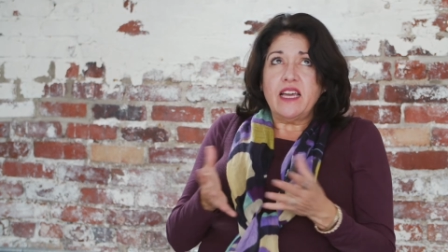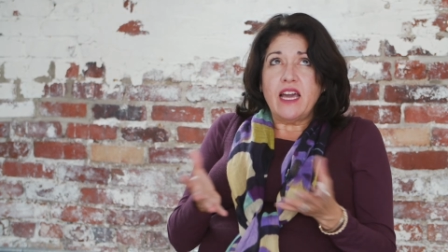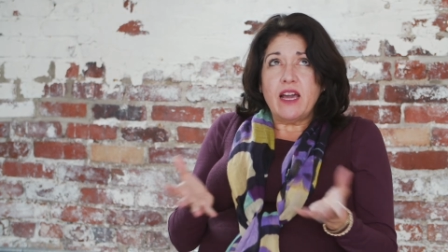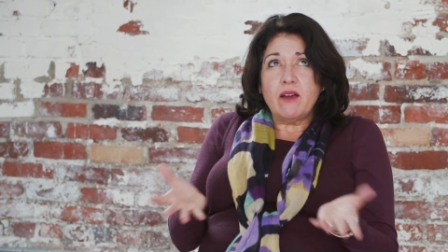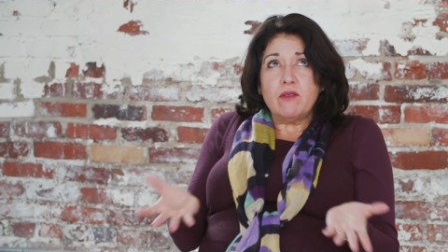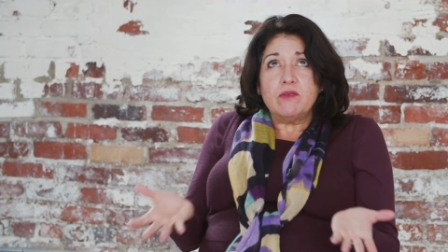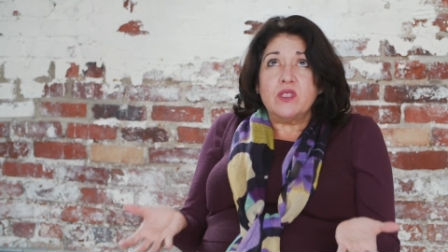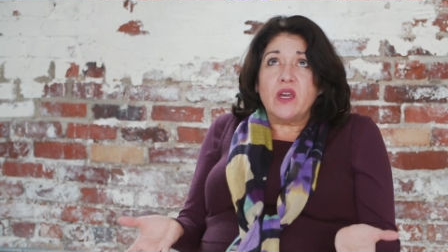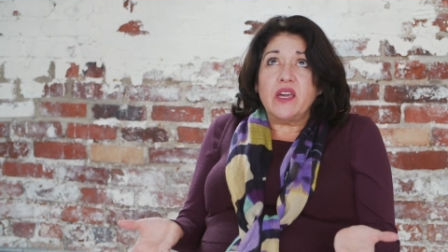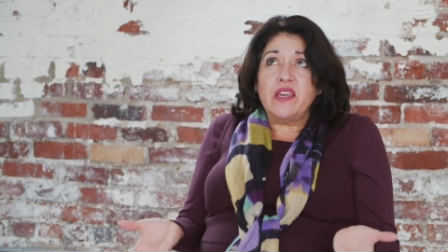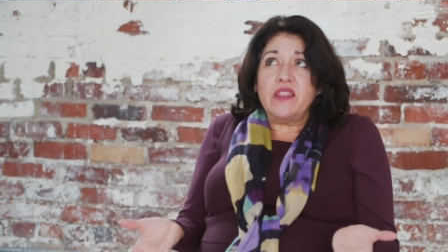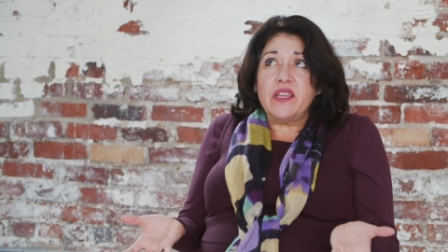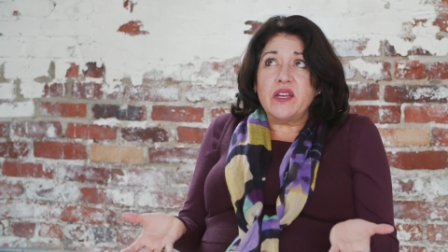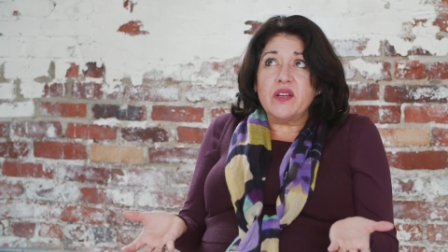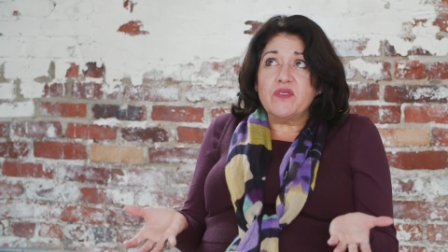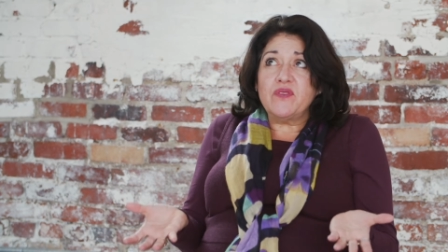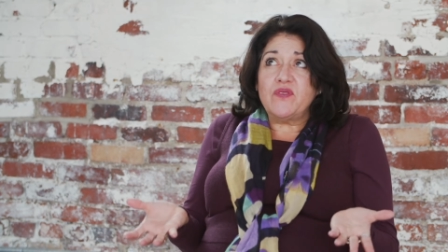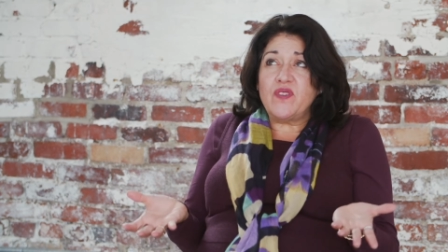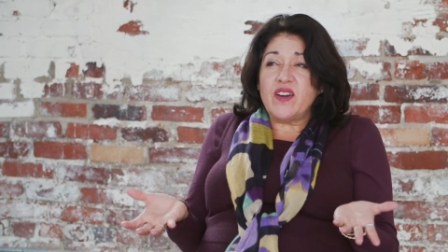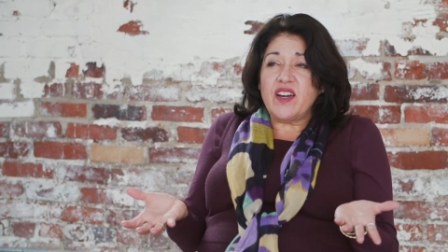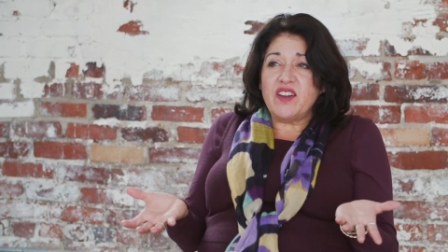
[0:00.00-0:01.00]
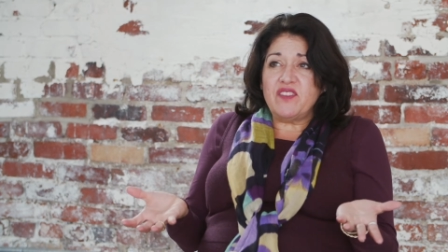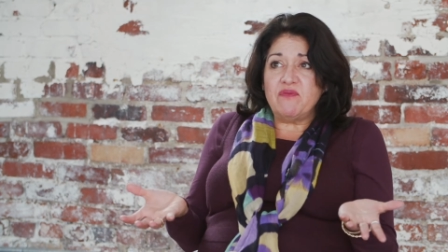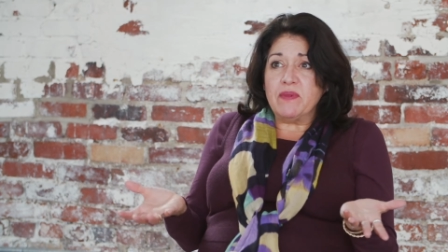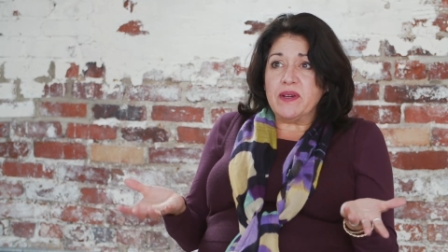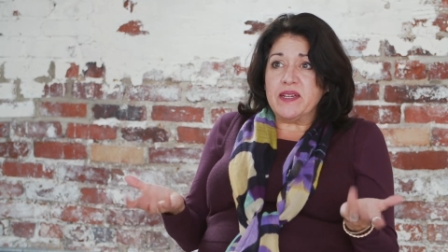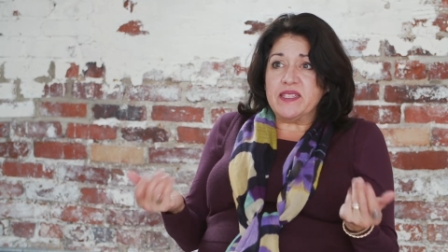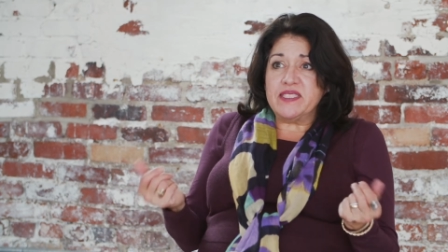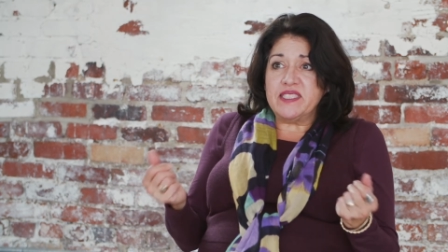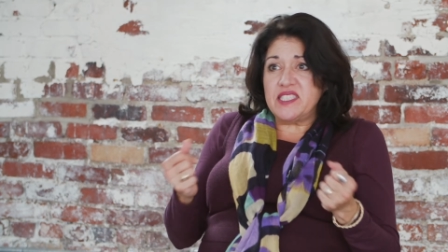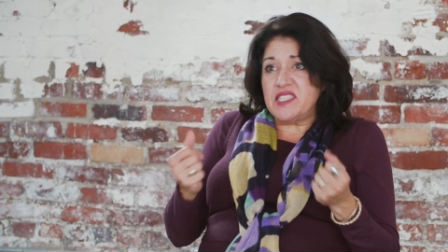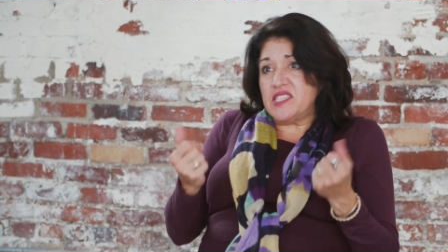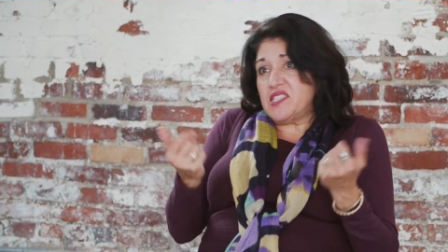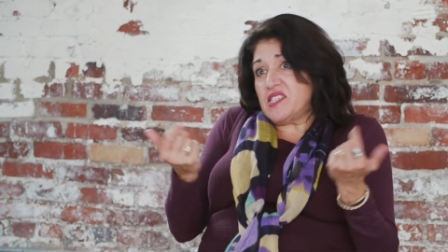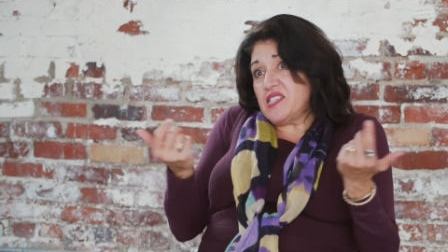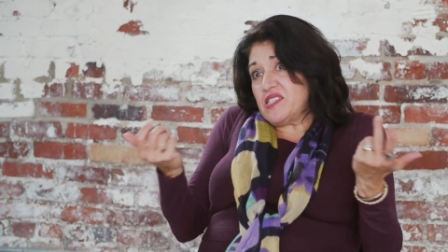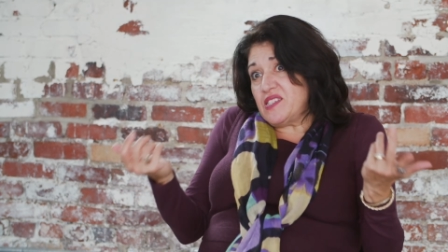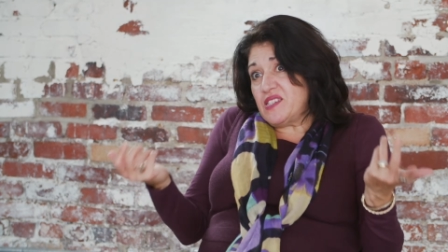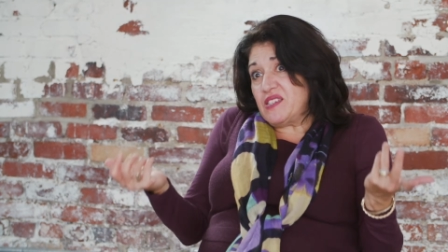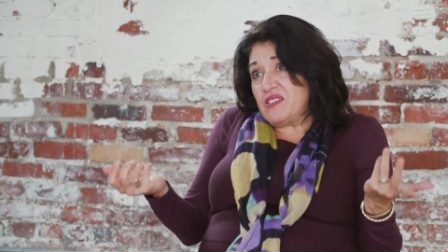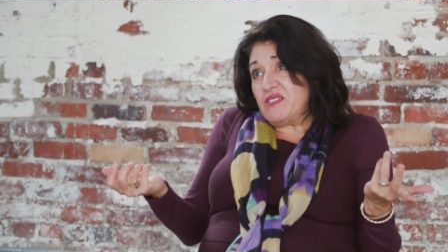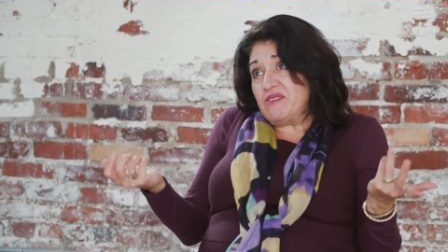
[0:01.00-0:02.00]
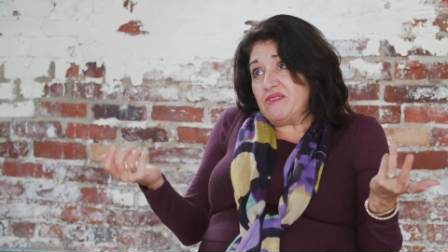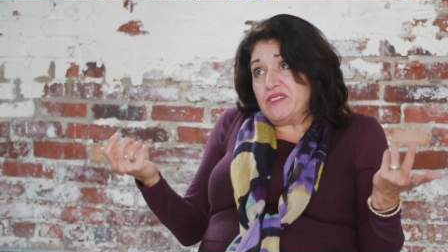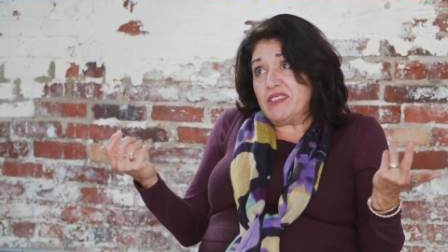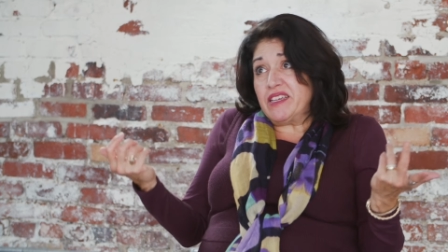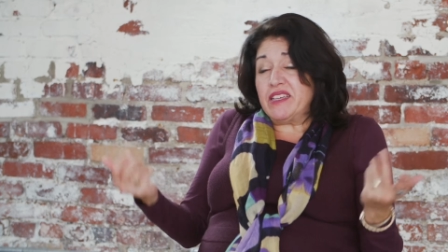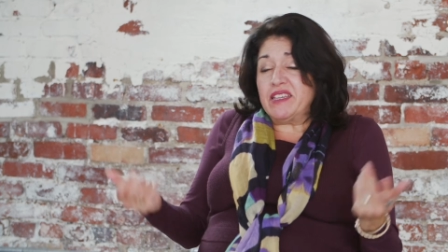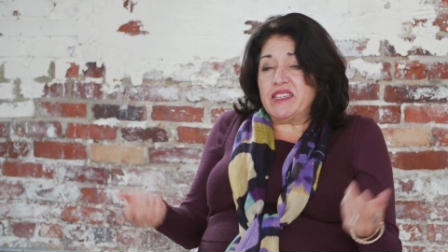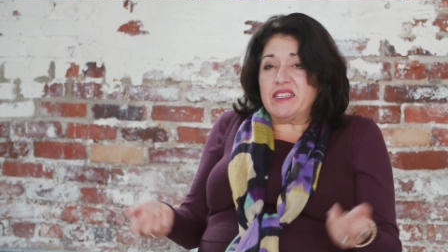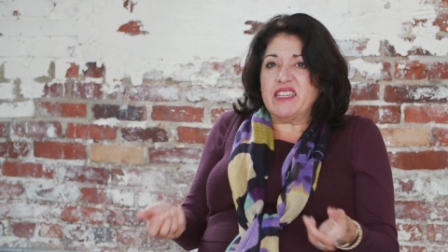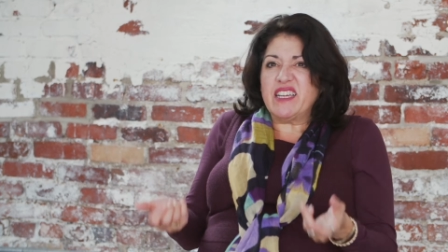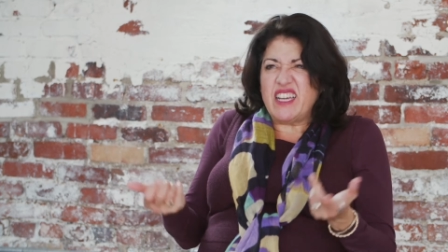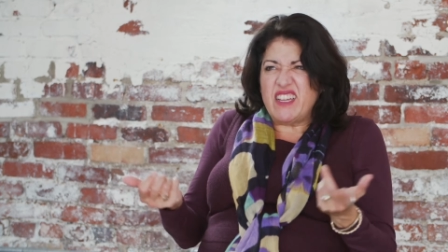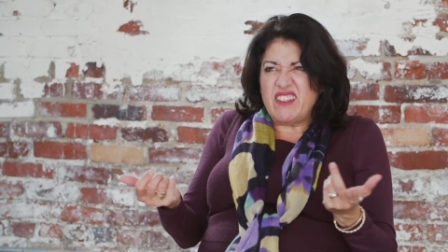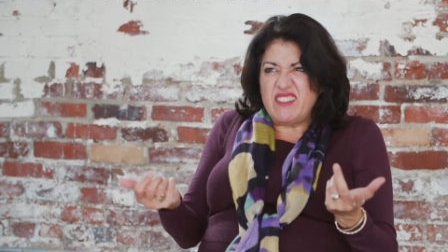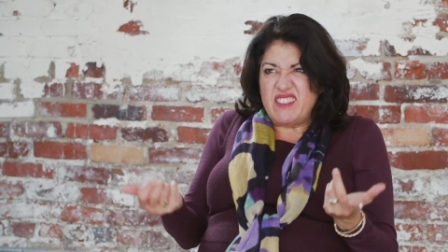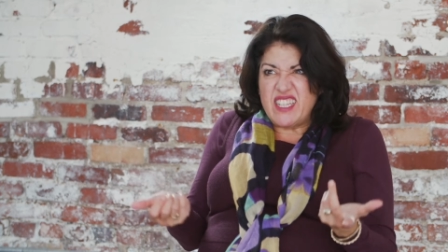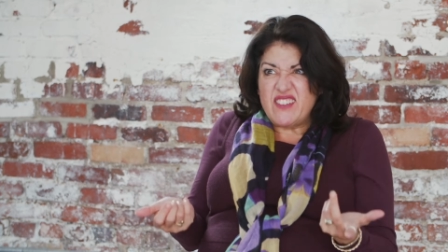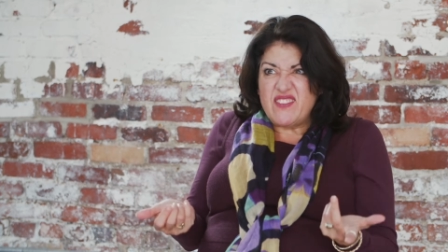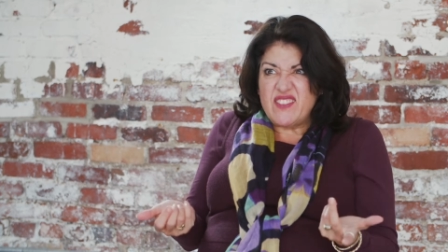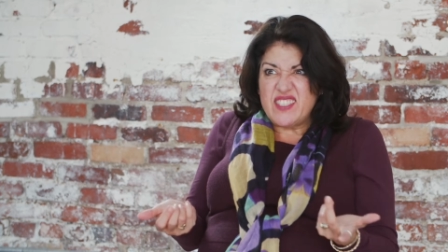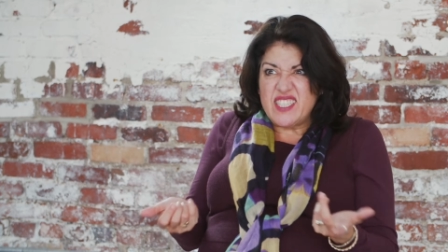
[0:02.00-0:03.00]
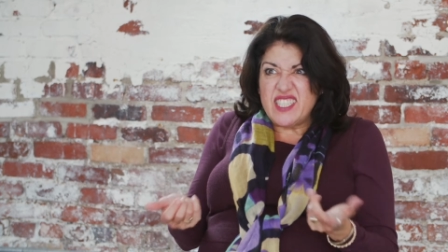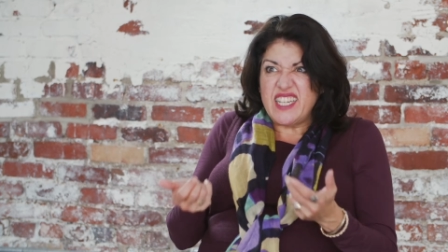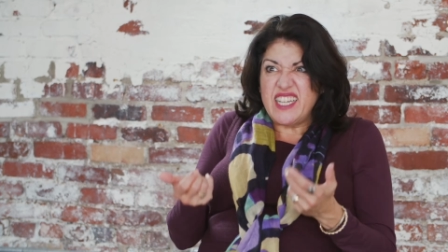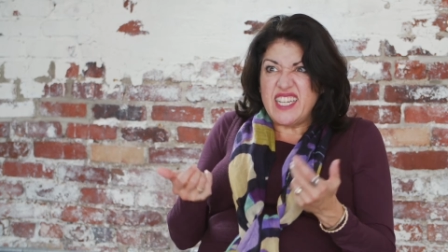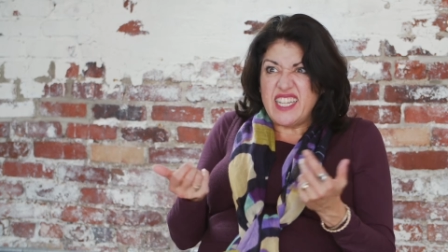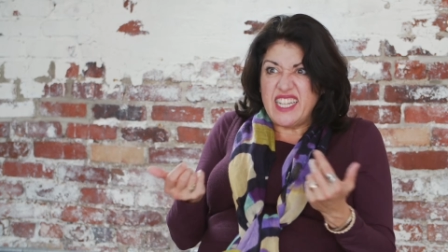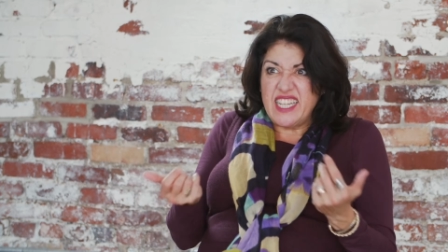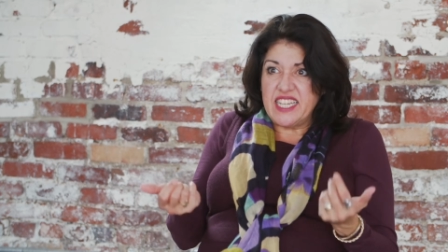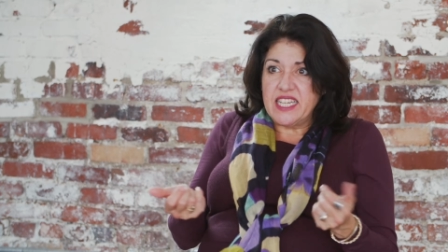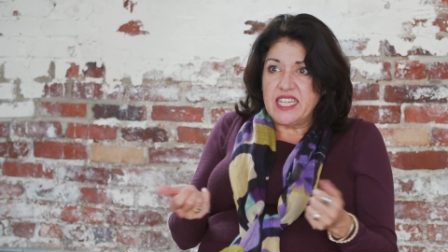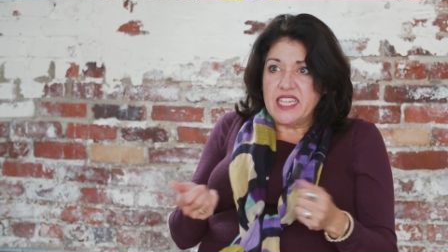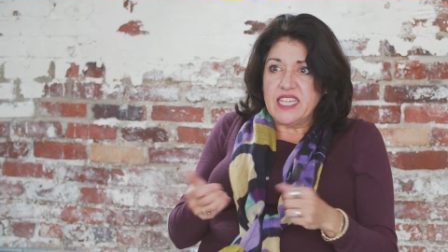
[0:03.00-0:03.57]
I was only there five months, so it was like kind of devastating.